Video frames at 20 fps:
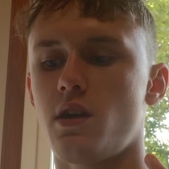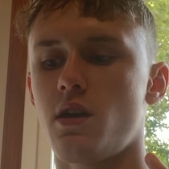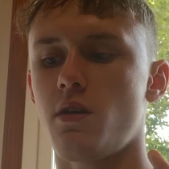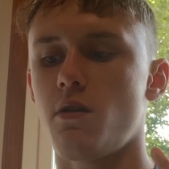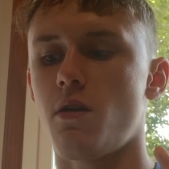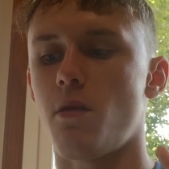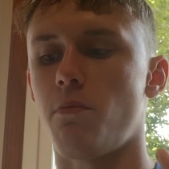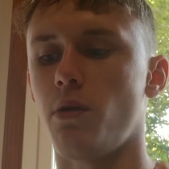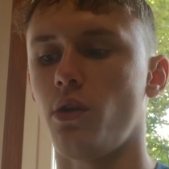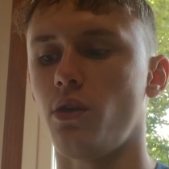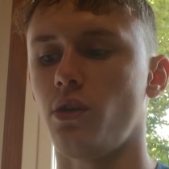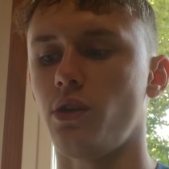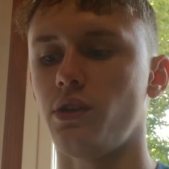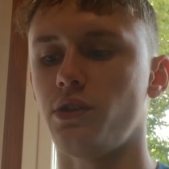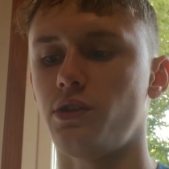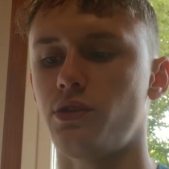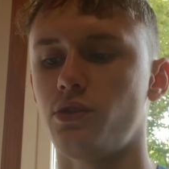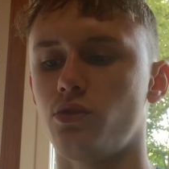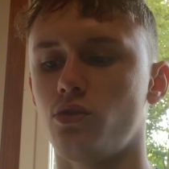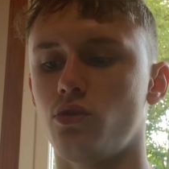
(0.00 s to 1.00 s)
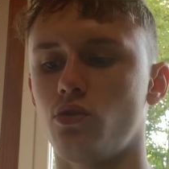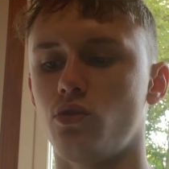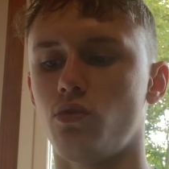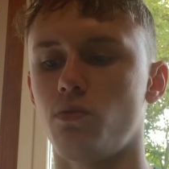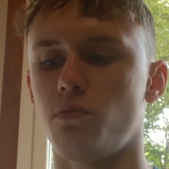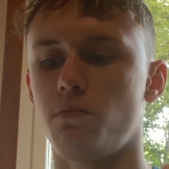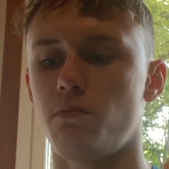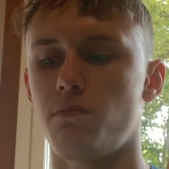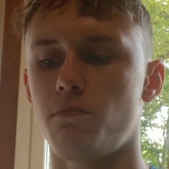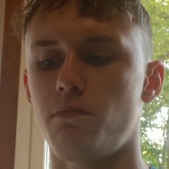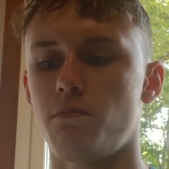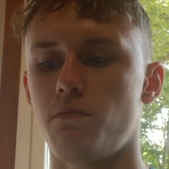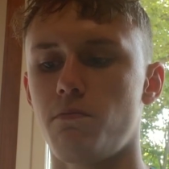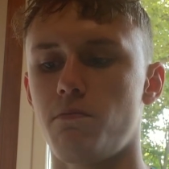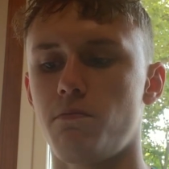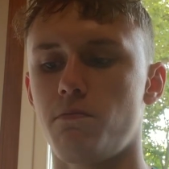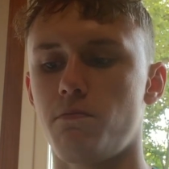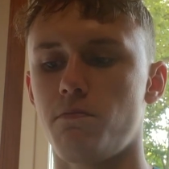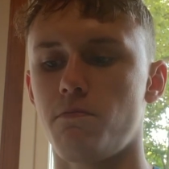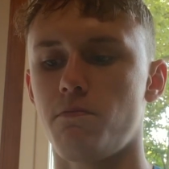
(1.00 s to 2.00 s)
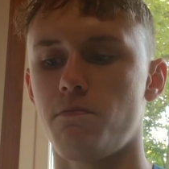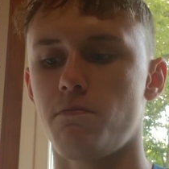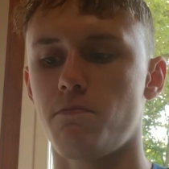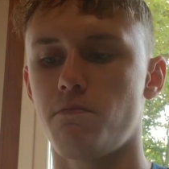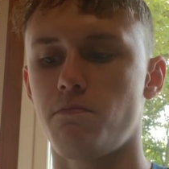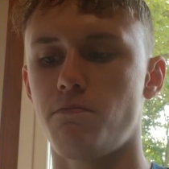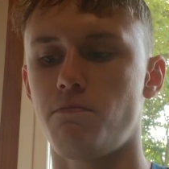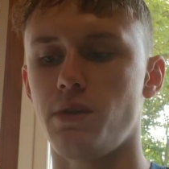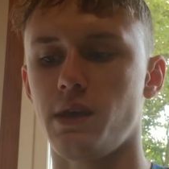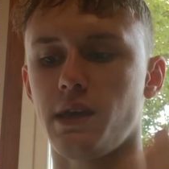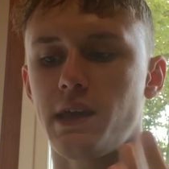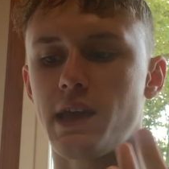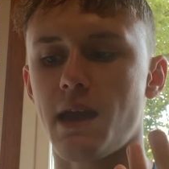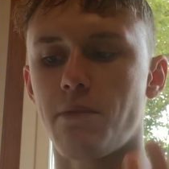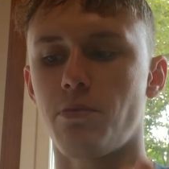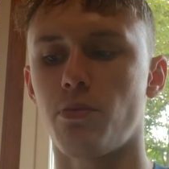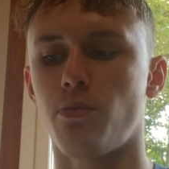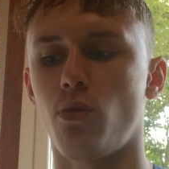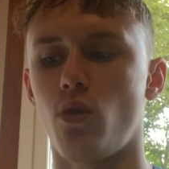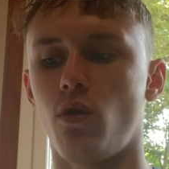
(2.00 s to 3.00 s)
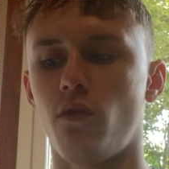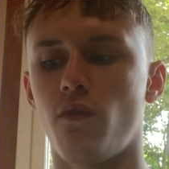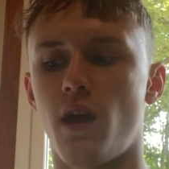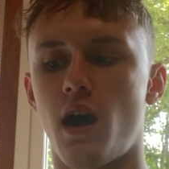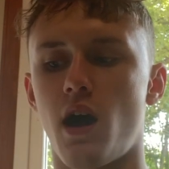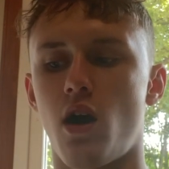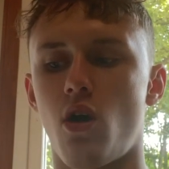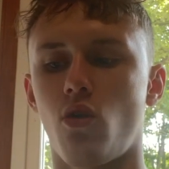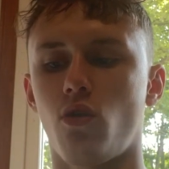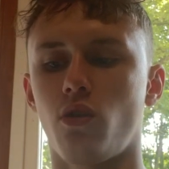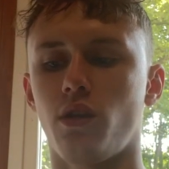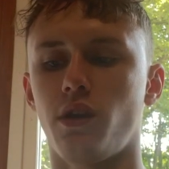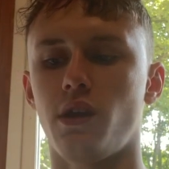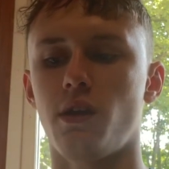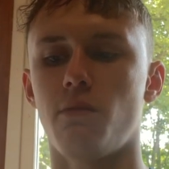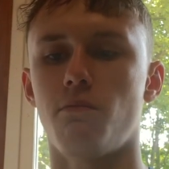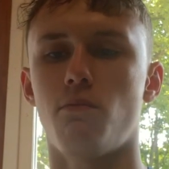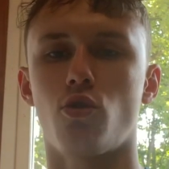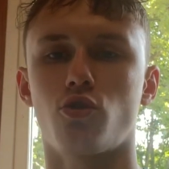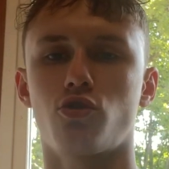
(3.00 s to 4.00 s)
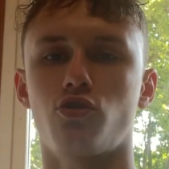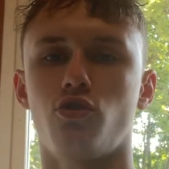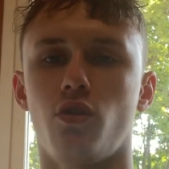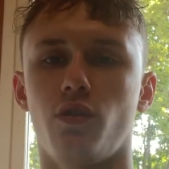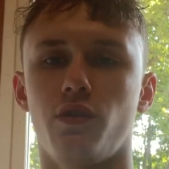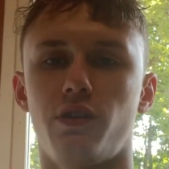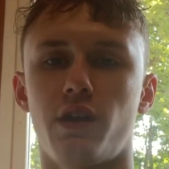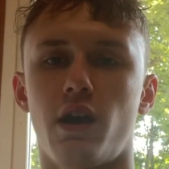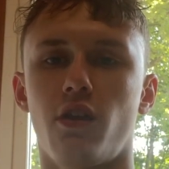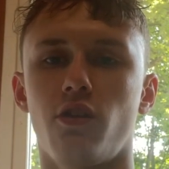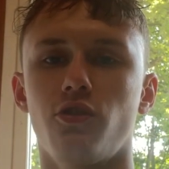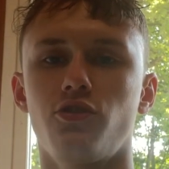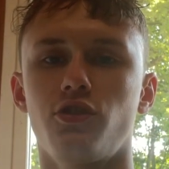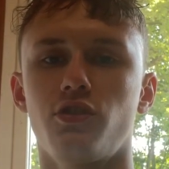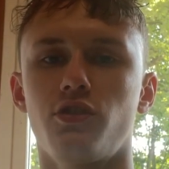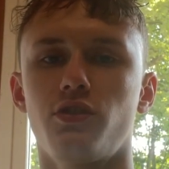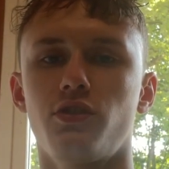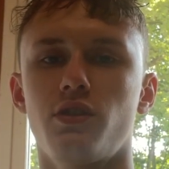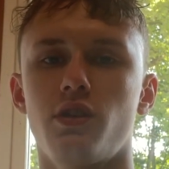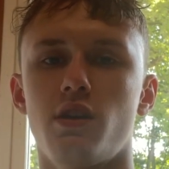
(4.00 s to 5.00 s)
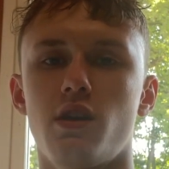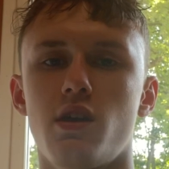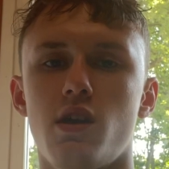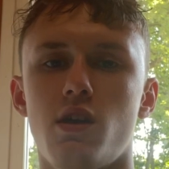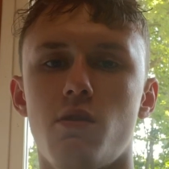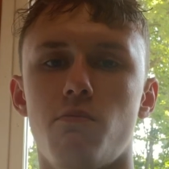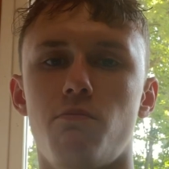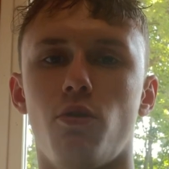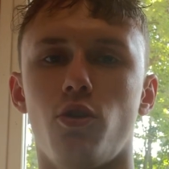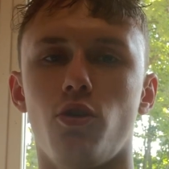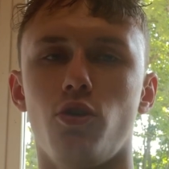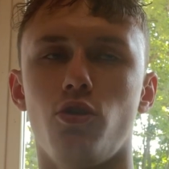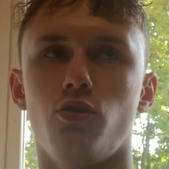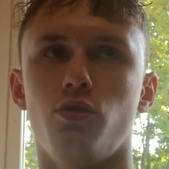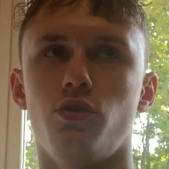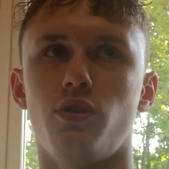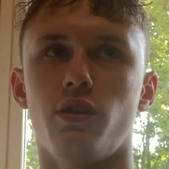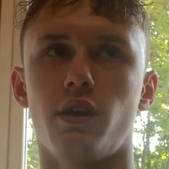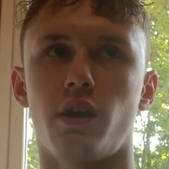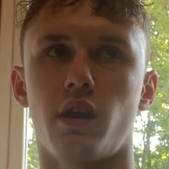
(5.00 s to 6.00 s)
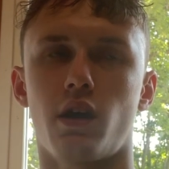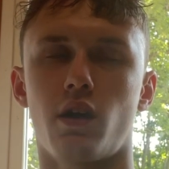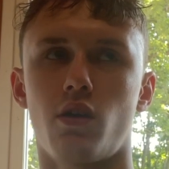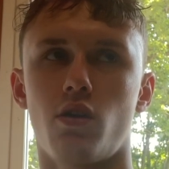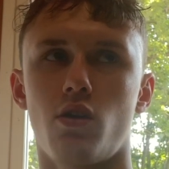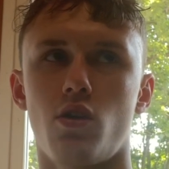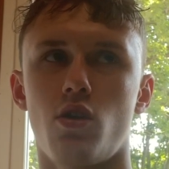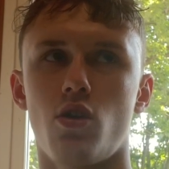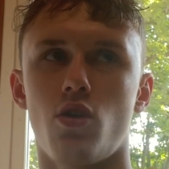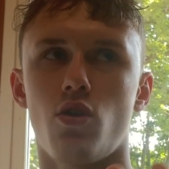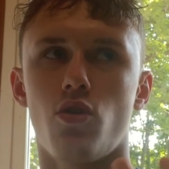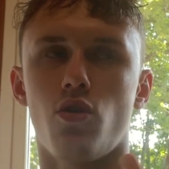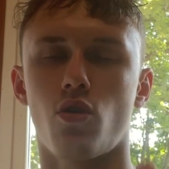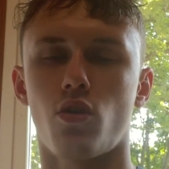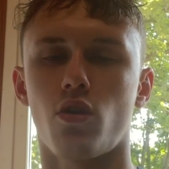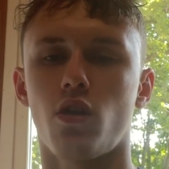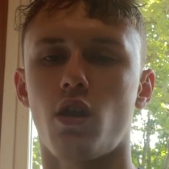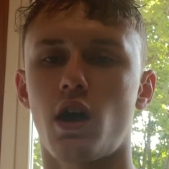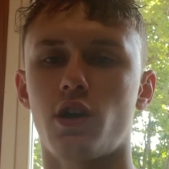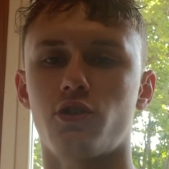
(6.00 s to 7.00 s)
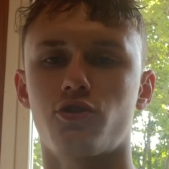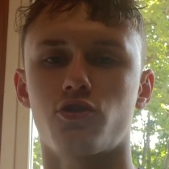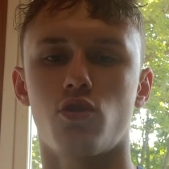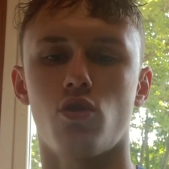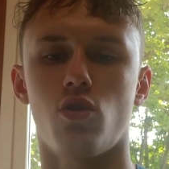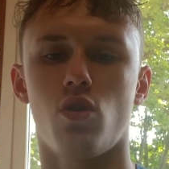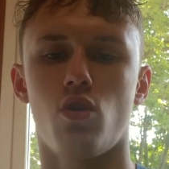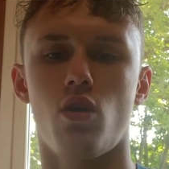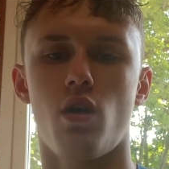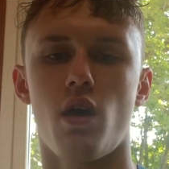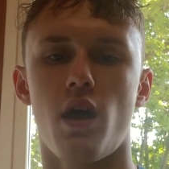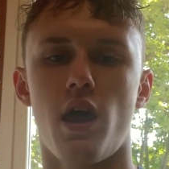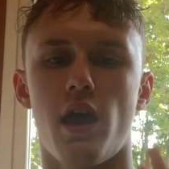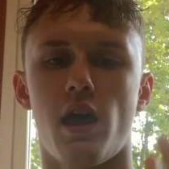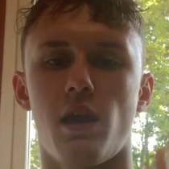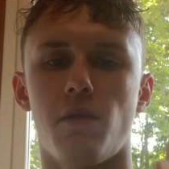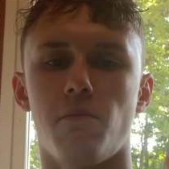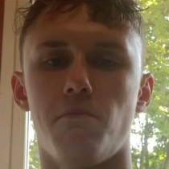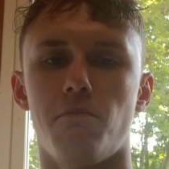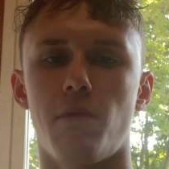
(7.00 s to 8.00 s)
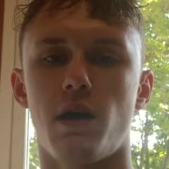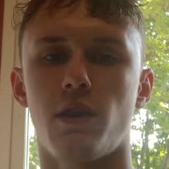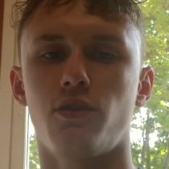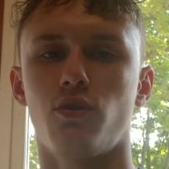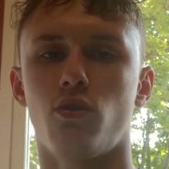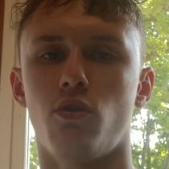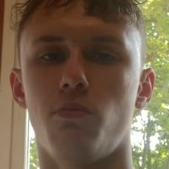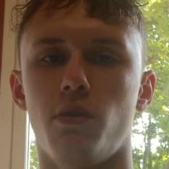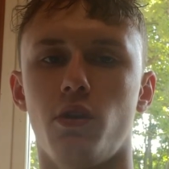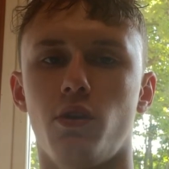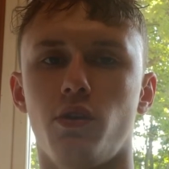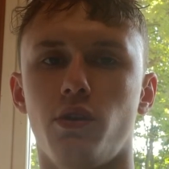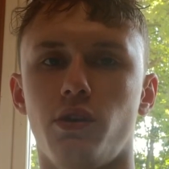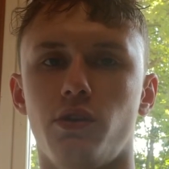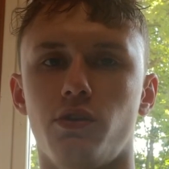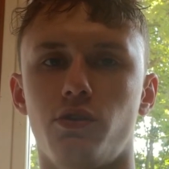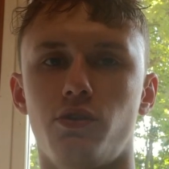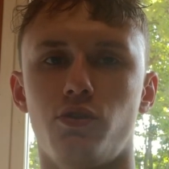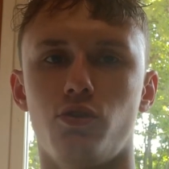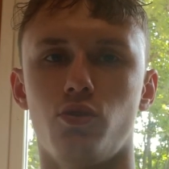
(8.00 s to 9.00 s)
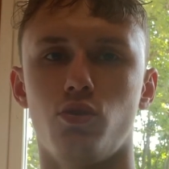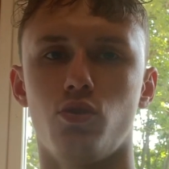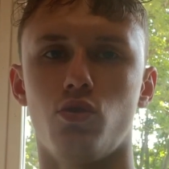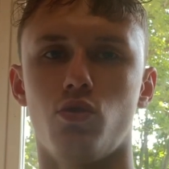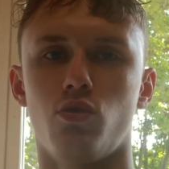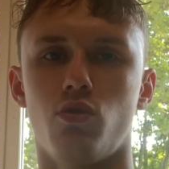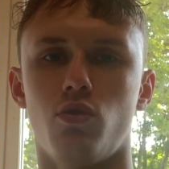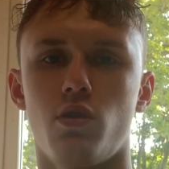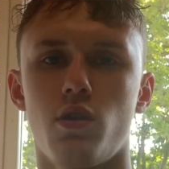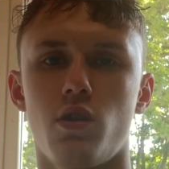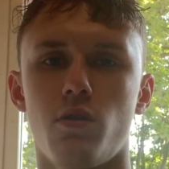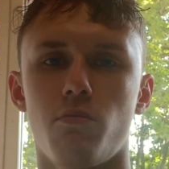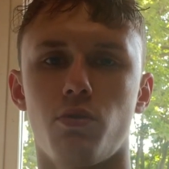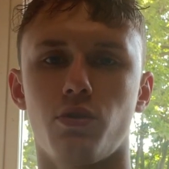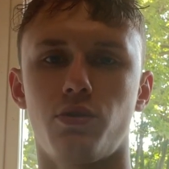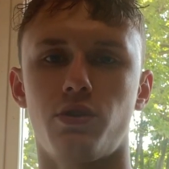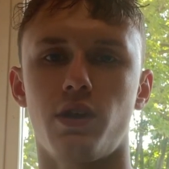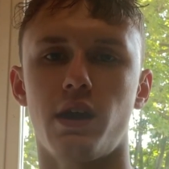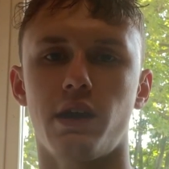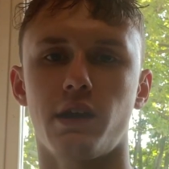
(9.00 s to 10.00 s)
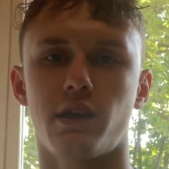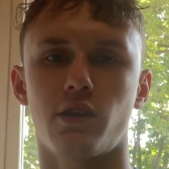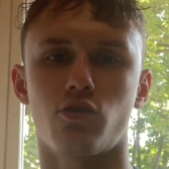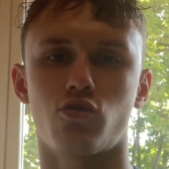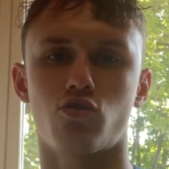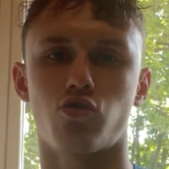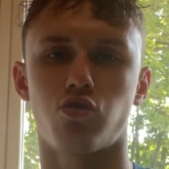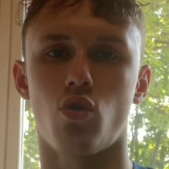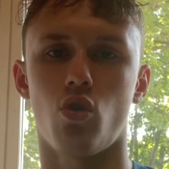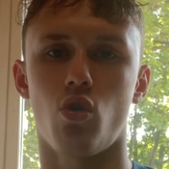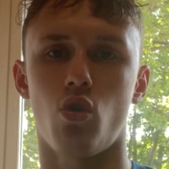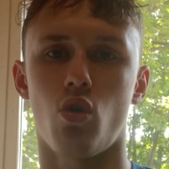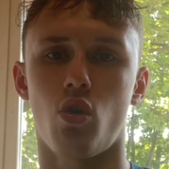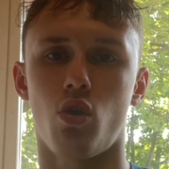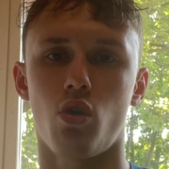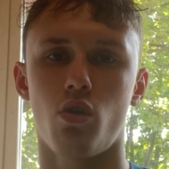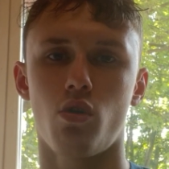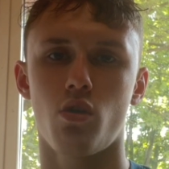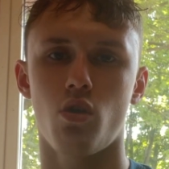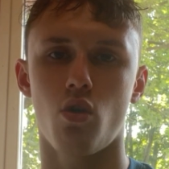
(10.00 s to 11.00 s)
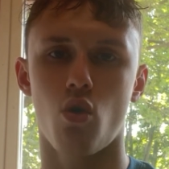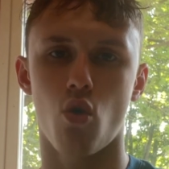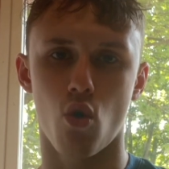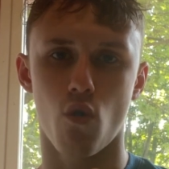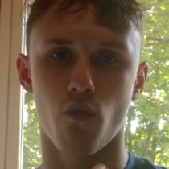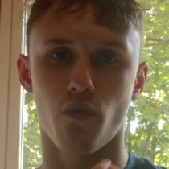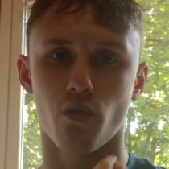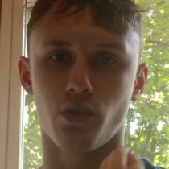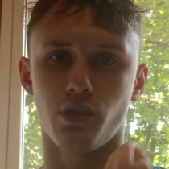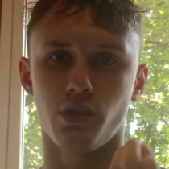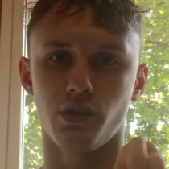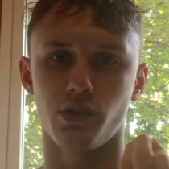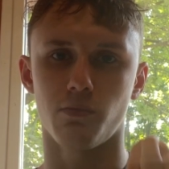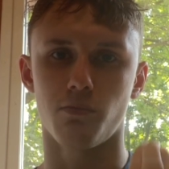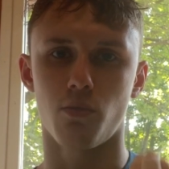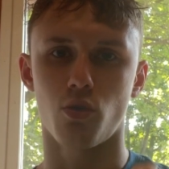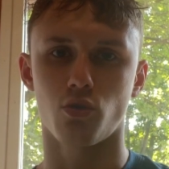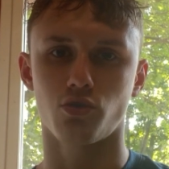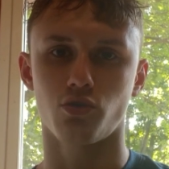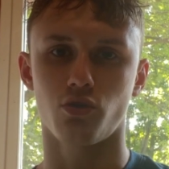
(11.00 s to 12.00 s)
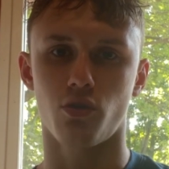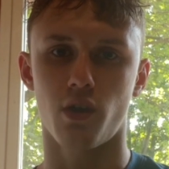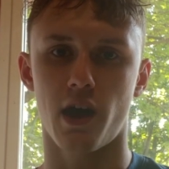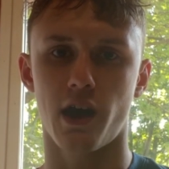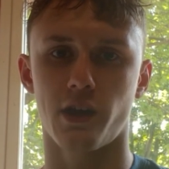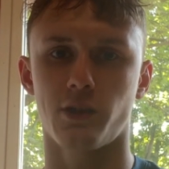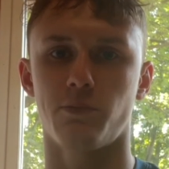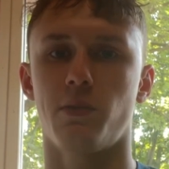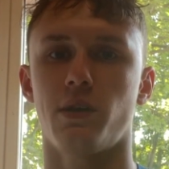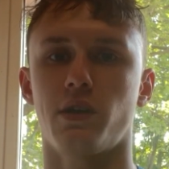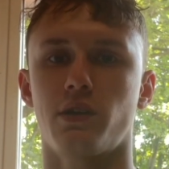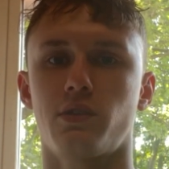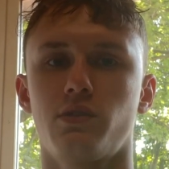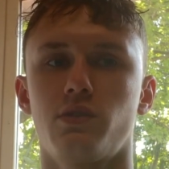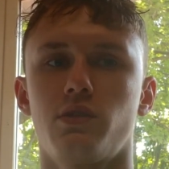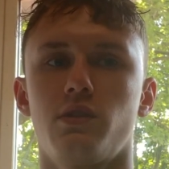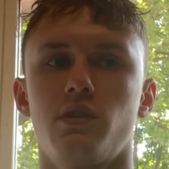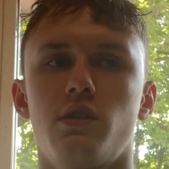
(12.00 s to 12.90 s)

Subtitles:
ability to be capable of not only emotional intelligence, but using neurological and mental abilities to retain control over these emotional aspects